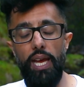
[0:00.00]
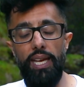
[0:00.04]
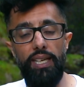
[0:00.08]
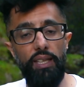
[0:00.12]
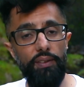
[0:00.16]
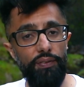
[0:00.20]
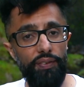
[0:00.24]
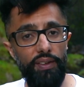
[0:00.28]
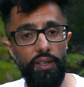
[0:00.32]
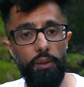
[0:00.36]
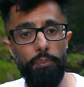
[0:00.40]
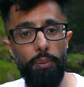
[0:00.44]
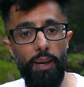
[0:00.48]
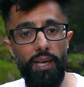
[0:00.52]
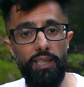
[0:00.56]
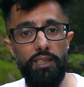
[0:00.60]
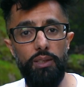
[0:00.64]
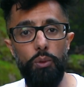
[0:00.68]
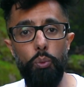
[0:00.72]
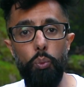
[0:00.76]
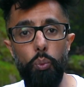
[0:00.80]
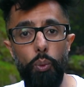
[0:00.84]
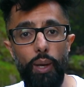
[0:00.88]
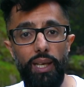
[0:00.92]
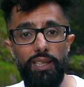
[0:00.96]
Any feedback
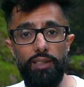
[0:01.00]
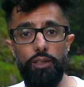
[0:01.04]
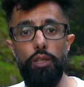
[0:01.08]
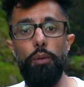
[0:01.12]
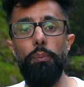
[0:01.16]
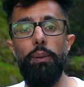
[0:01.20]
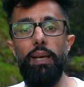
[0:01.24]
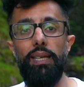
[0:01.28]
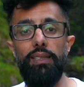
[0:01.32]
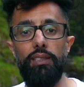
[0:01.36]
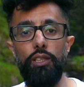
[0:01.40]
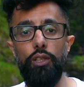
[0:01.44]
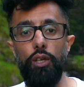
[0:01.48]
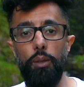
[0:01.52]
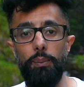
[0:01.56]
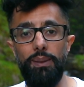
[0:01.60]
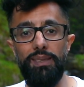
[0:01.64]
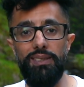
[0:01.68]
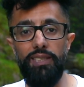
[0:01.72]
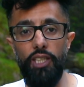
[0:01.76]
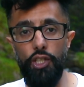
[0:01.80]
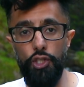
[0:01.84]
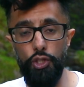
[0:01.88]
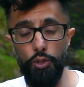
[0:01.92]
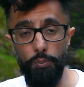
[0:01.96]
welcome in the
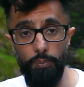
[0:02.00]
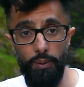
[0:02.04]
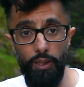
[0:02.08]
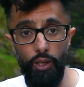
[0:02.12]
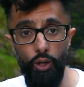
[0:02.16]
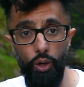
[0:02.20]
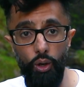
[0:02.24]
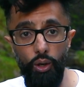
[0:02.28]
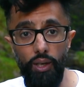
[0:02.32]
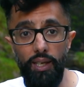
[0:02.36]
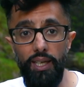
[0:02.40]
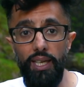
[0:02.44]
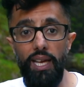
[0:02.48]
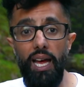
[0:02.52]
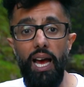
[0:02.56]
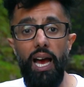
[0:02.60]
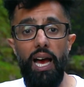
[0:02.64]
comment section below,